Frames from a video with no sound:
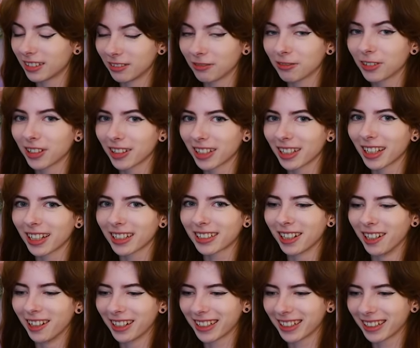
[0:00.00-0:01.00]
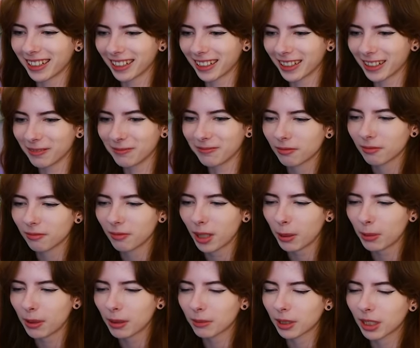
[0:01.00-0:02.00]
really like talking to him.
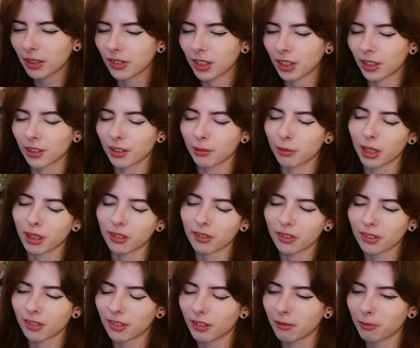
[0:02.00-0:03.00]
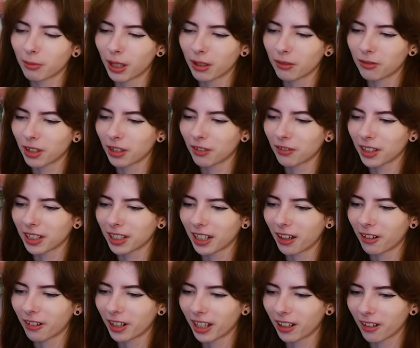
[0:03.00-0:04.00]
Maybe I'm giving her the benef- benefit of the
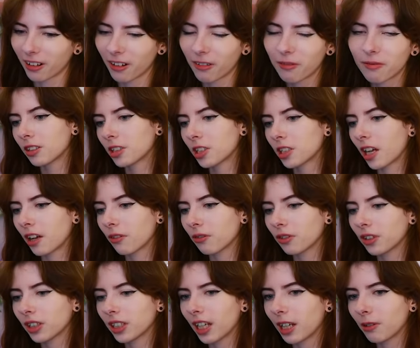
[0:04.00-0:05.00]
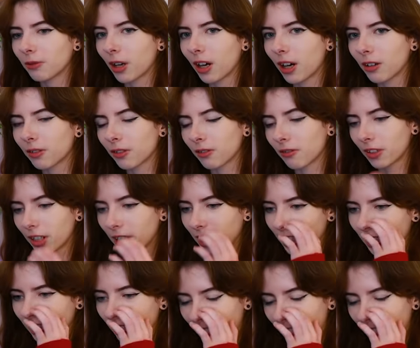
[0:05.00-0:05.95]
doubt. I don't know. She definitely gave off a very,